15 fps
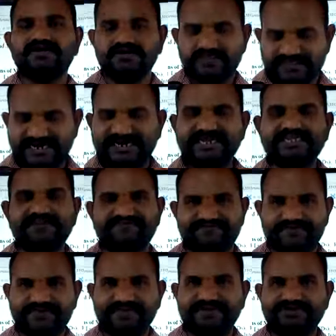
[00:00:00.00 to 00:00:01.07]
sending the
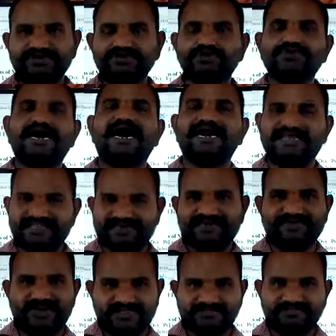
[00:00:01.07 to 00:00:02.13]
information to the another device,